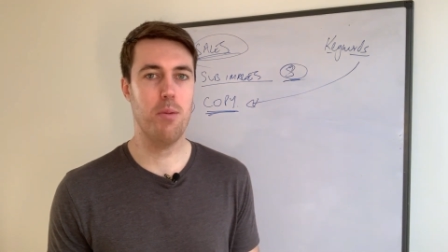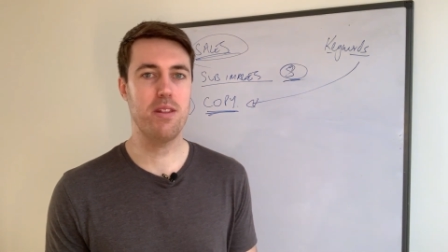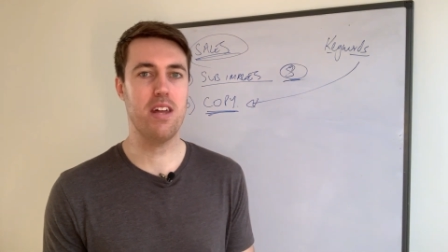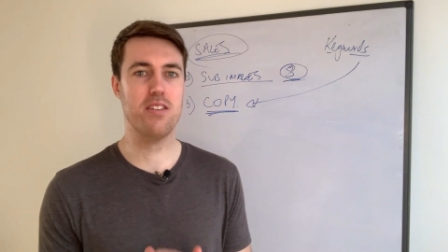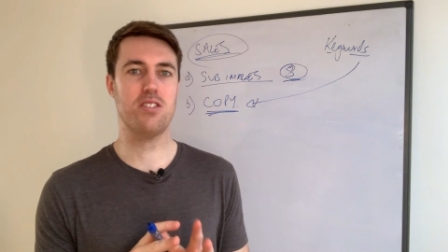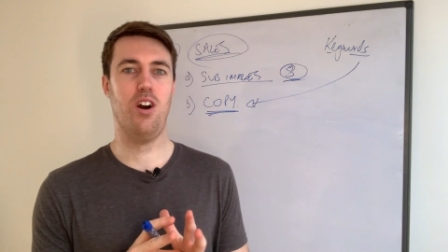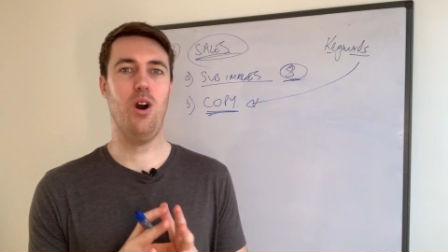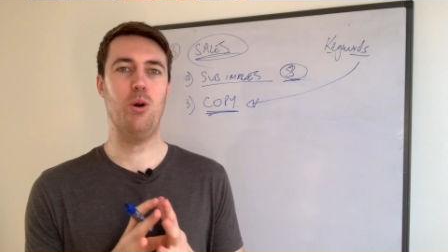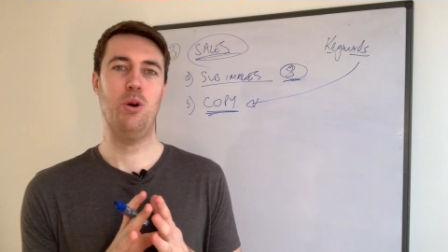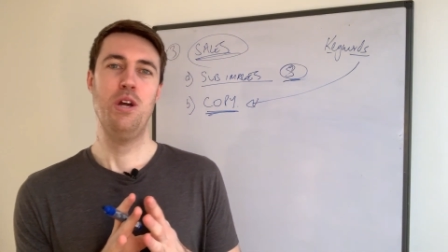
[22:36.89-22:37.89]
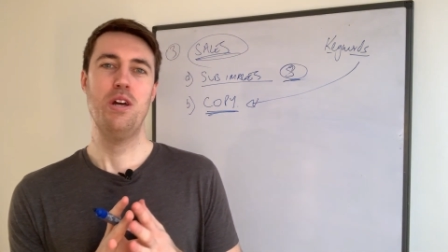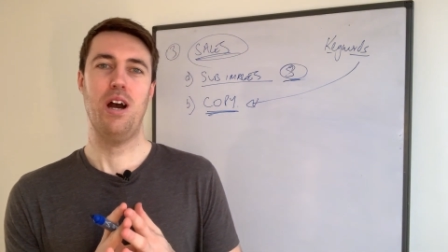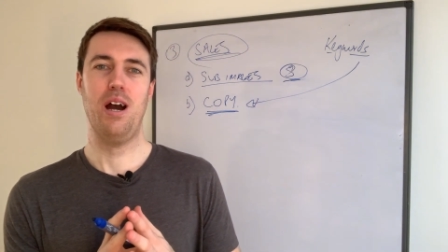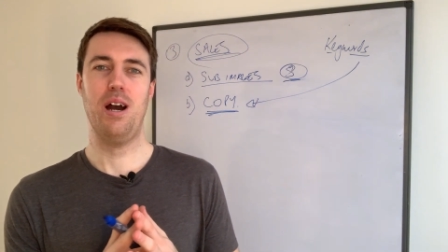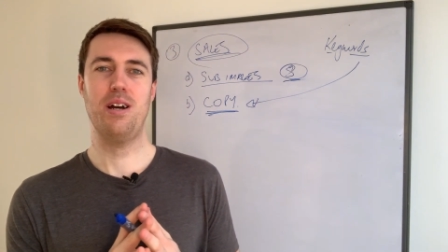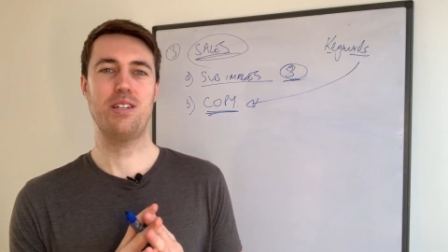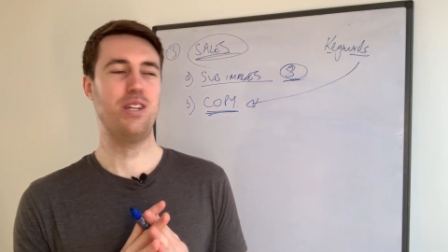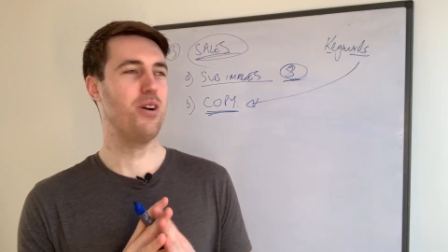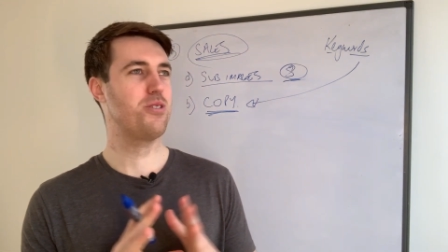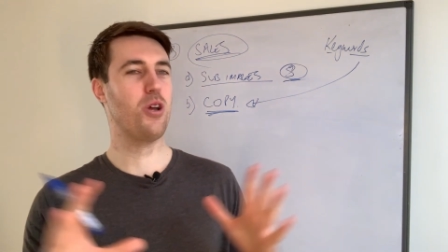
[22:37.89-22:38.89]
I mean, that's a whole uh,
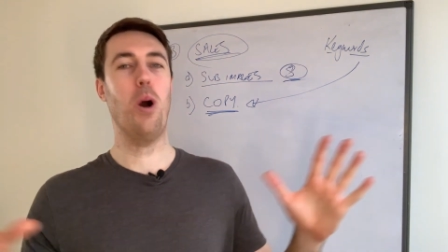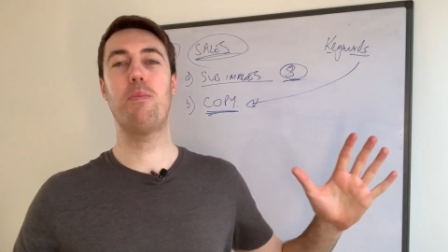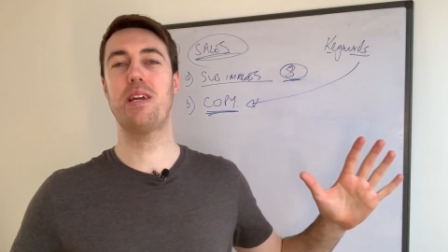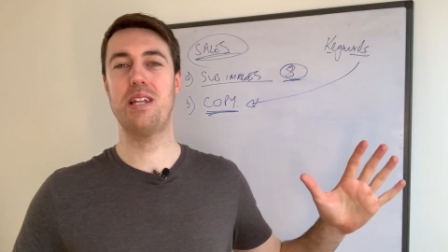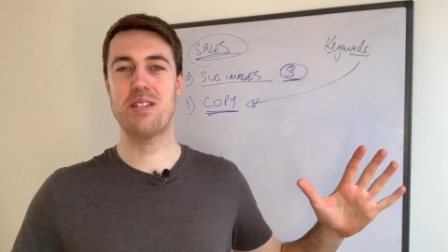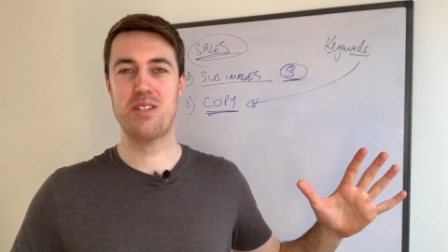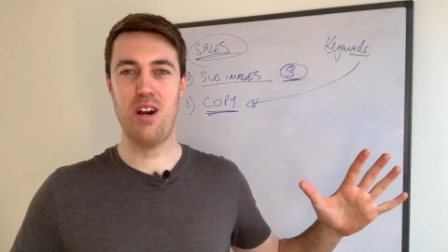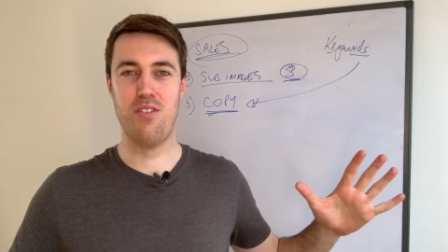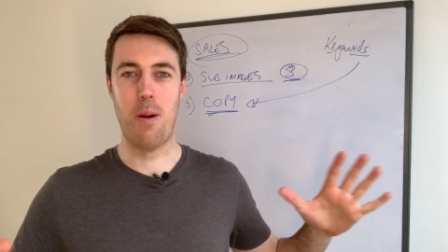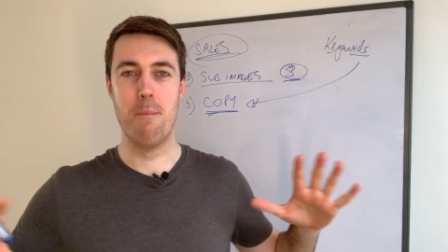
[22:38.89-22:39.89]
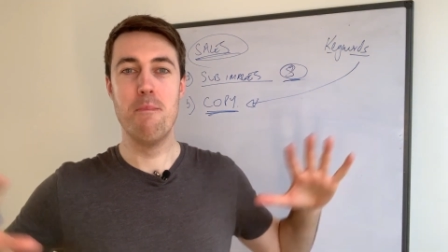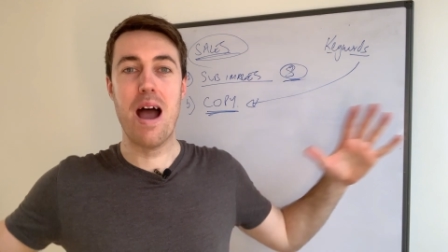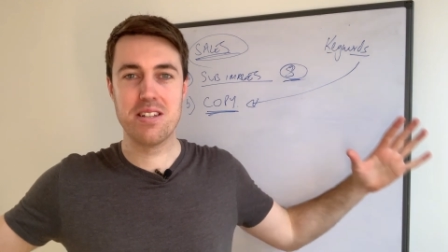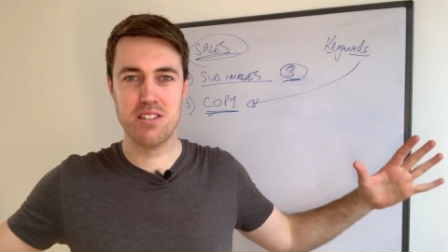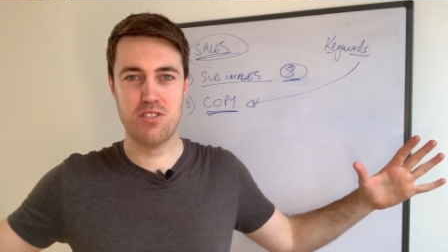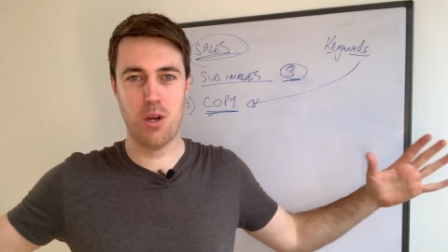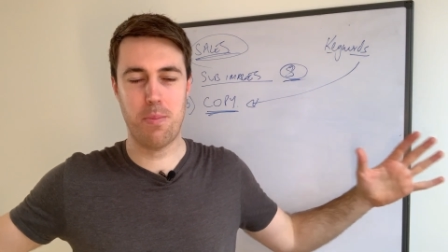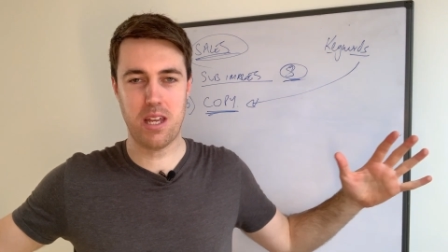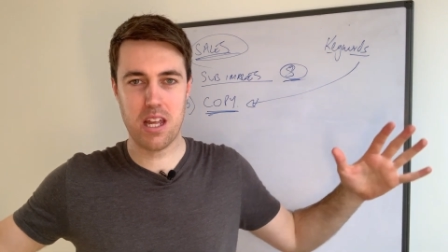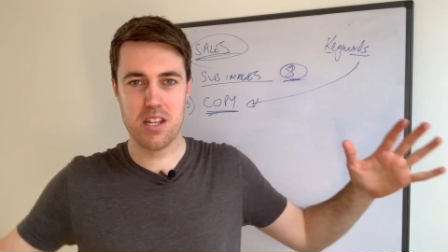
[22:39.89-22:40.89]
you know topic in itself, a massive
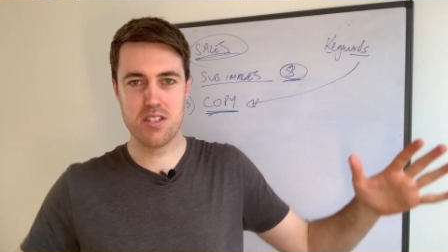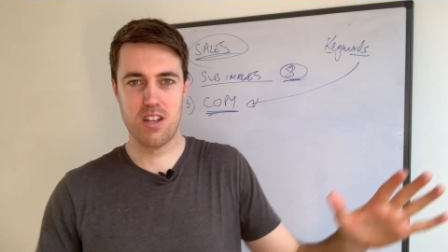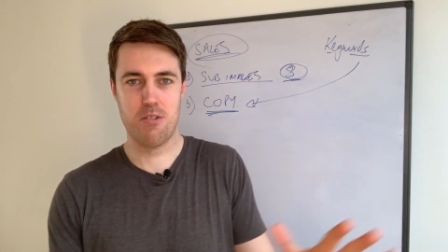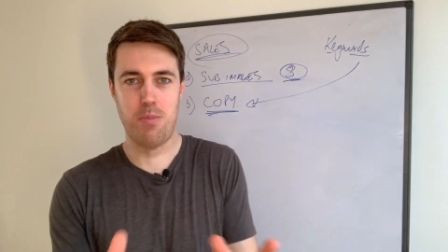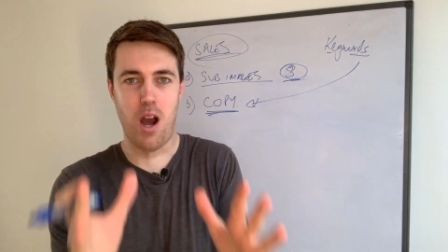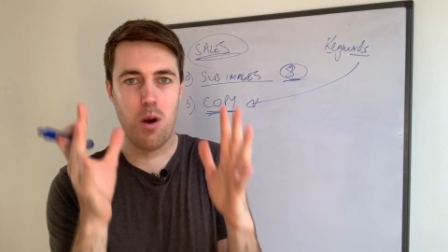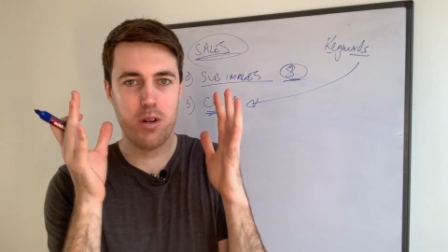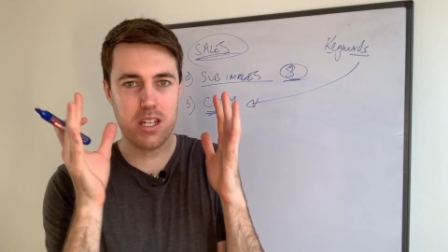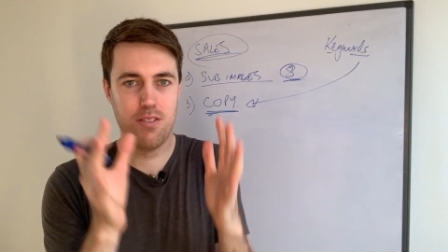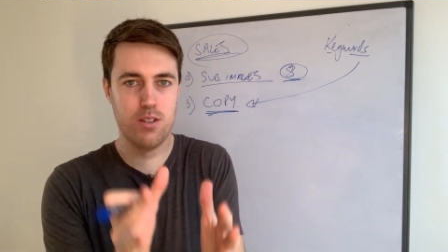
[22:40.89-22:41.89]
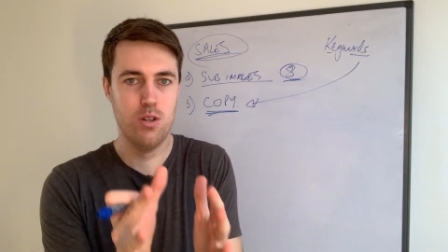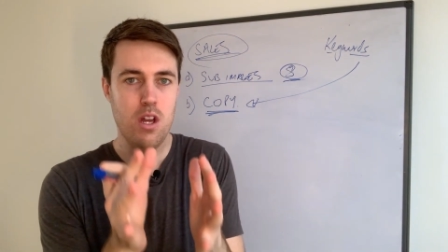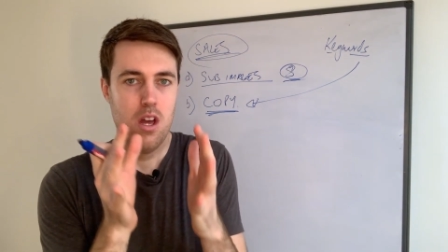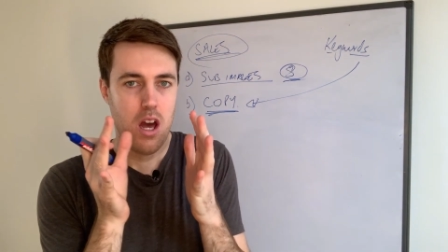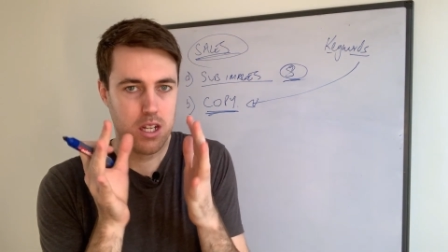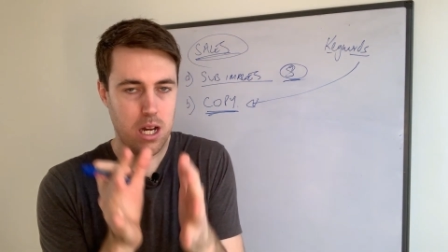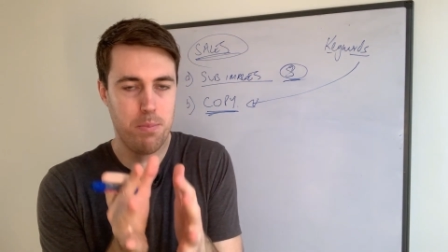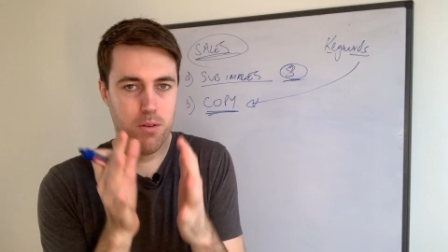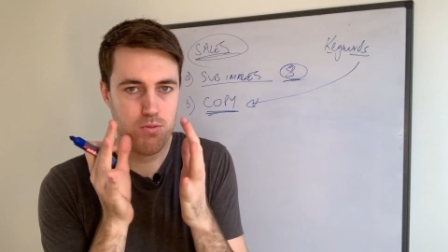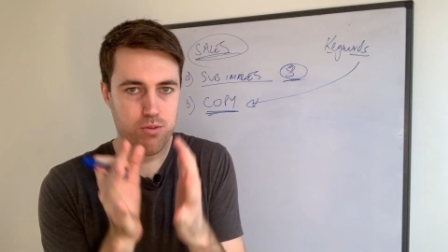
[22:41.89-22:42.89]
topic in itself. But I want to give you a
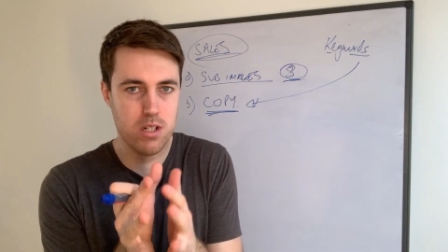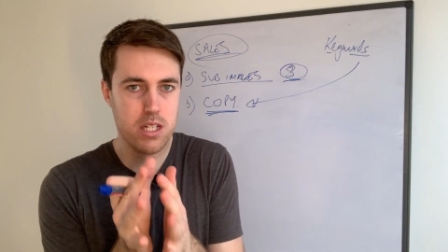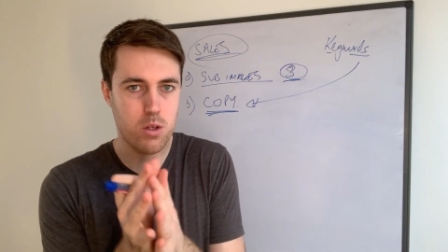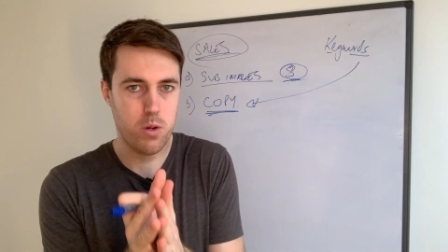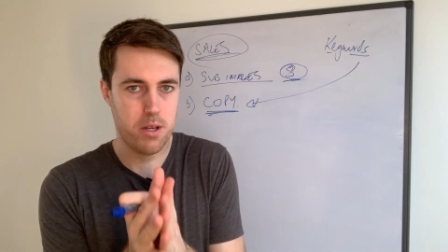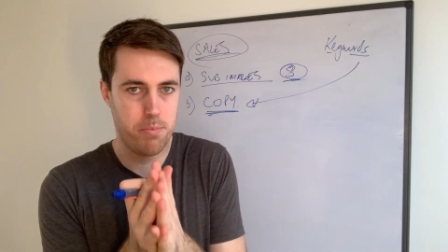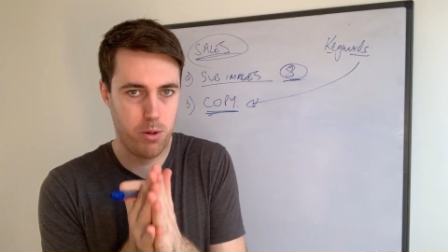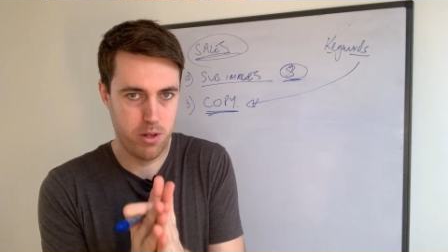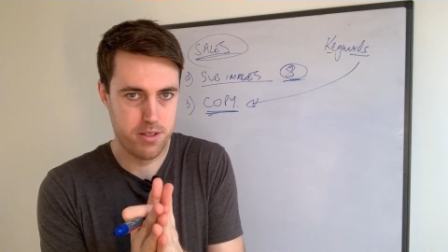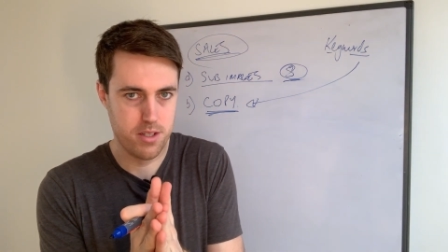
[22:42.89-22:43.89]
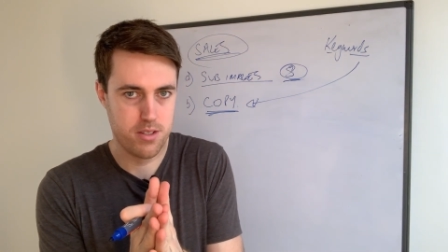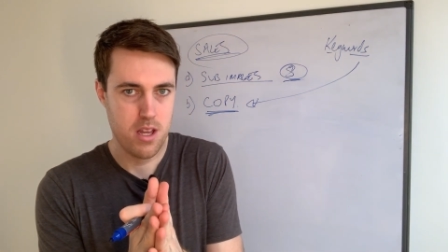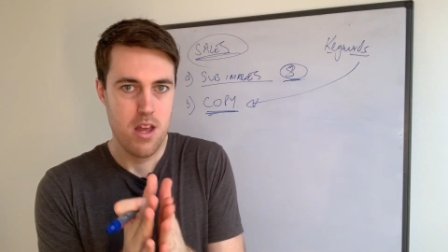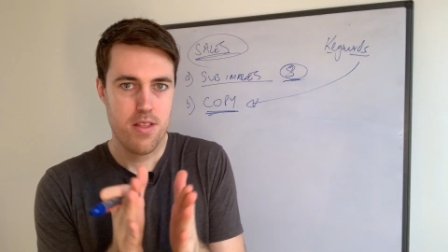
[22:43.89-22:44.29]
couple of really quick pointers